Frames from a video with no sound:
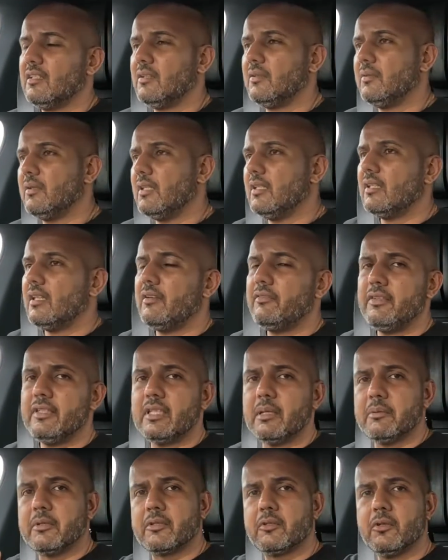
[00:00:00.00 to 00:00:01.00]
well, every
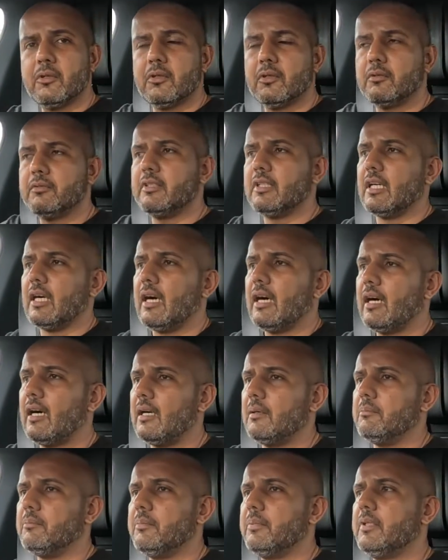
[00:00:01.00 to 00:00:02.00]
time I go over a
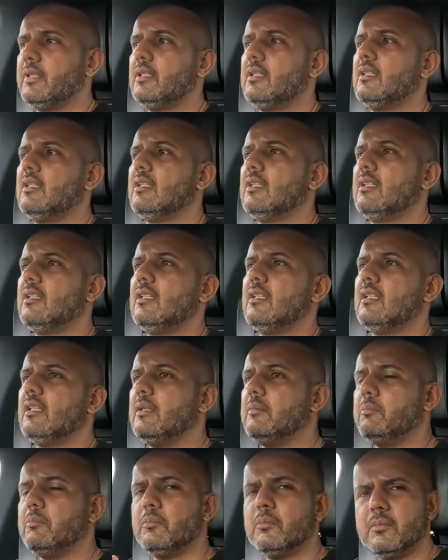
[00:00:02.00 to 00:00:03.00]
hump,
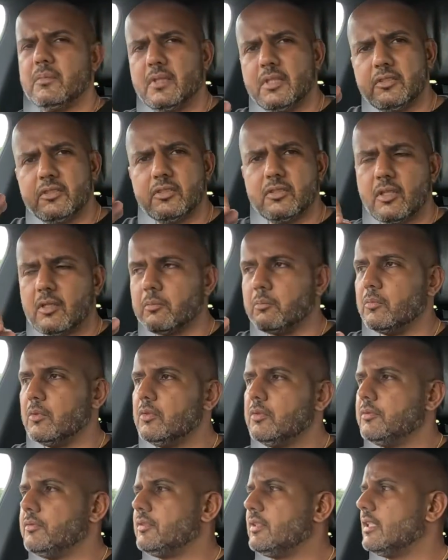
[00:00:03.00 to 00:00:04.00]
it sort of
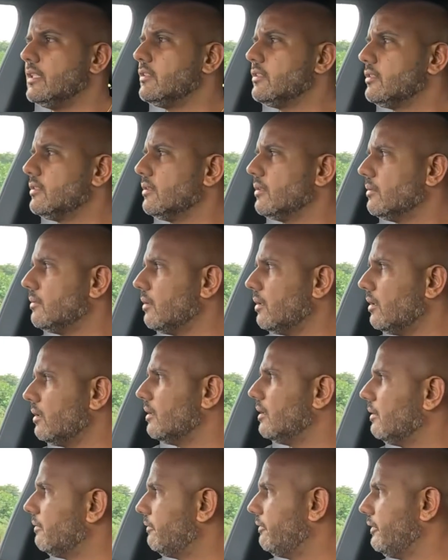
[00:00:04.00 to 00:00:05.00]
moves.
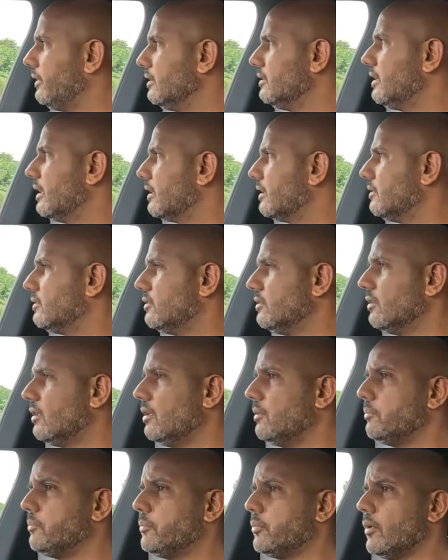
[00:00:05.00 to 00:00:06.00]
It feels like it's
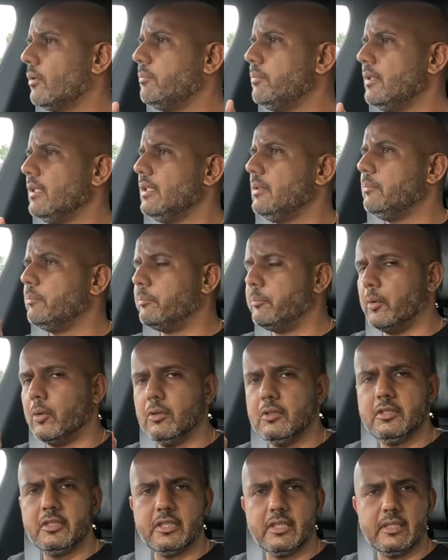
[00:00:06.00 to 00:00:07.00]
not properly
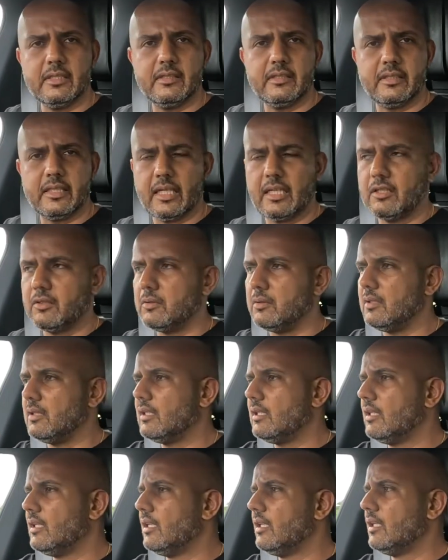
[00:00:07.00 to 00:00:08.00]
bolted down.
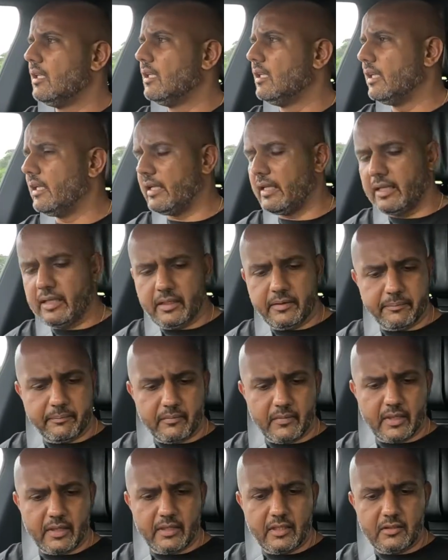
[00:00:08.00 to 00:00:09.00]
And
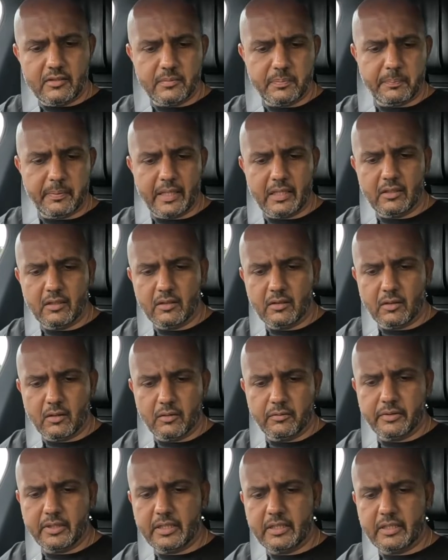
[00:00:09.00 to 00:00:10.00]
this panel
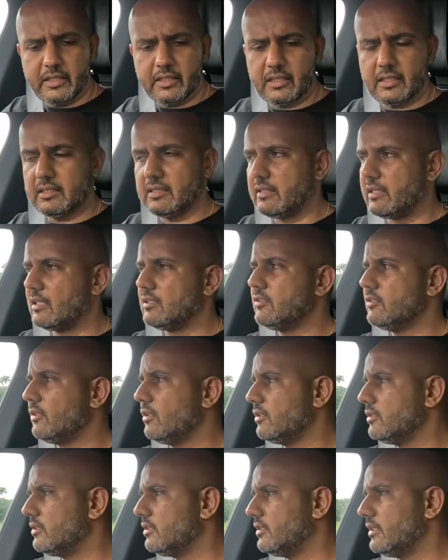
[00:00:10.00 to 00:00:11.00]
over here does
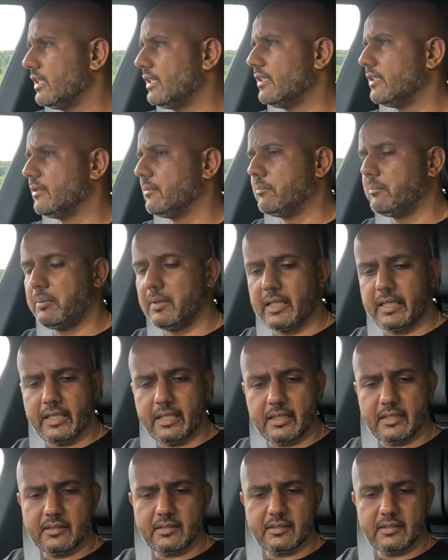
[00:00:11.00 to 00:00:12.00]
not stick in
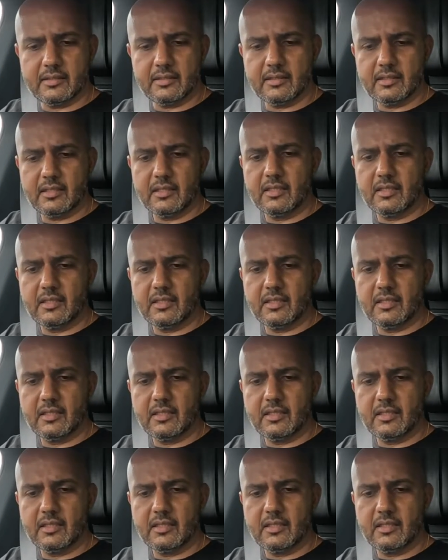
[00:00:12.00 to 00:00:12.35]
place.